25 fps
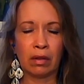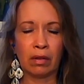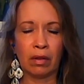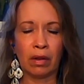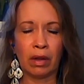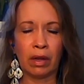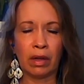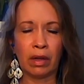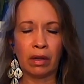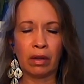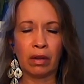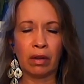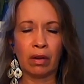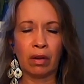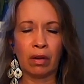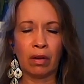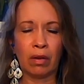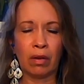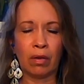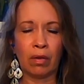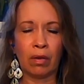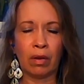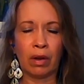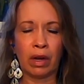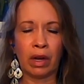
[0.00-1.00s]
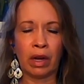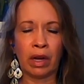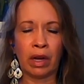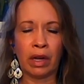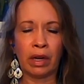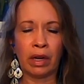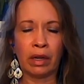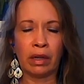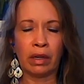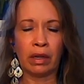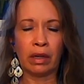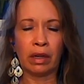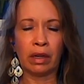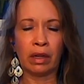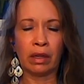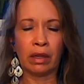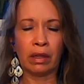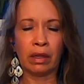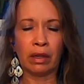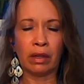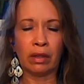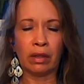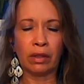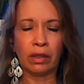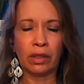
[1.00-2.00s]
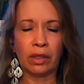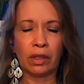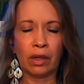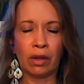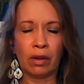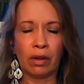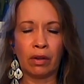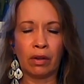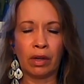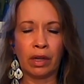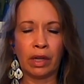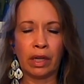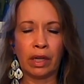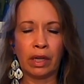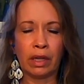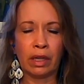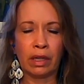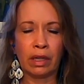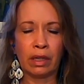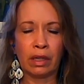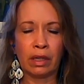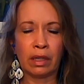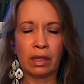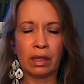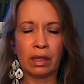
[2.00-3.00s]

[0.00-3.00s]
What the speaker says: I'm going to go on a little journey